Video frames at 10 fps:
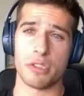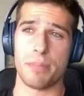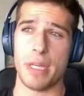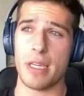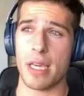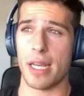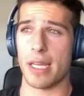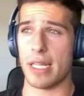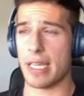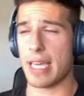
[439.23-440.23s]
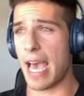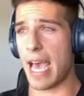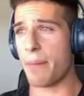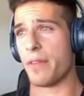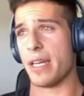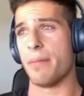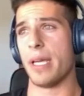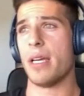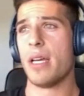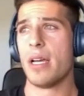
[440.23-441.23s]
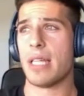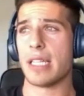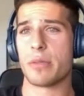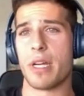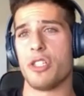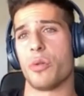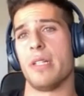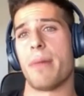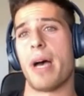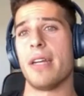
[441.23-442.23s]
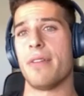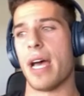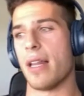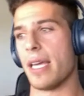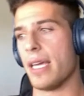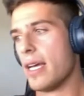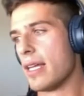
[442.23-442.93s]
speaking, and he captivated me. That's when I joined Mind Valley.